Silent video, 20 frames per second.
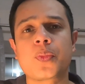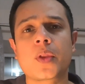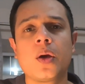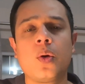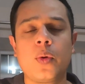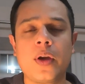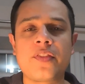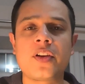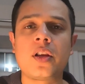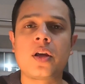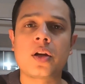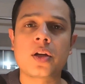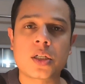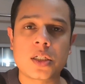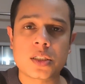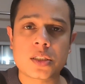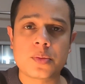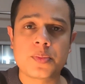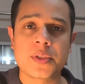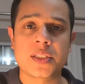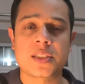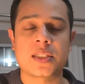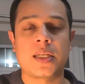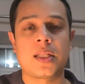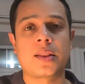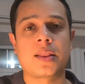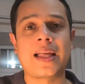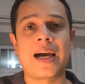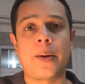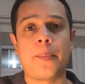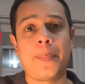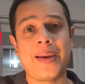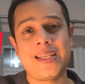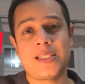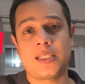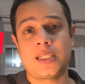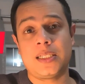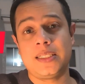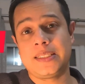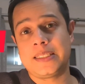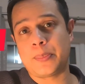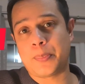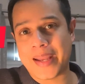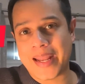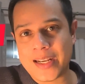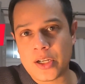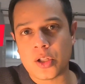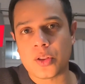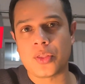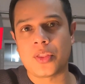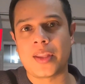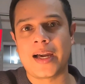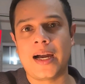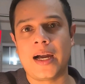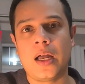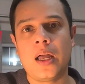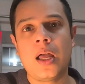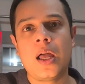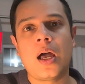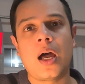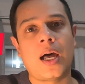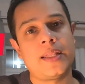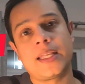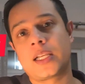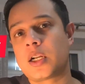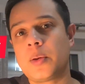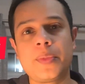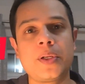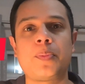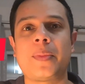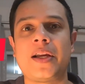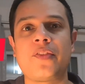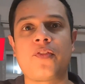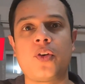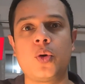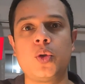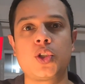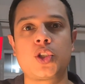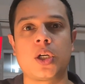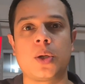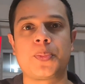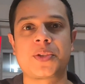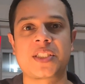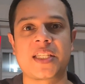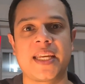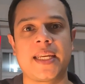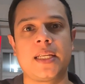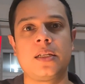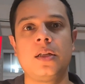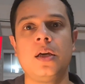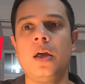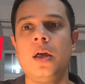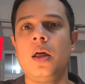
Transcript: we have a lot of customers that basically depend on that, and they come into my phone shop saying,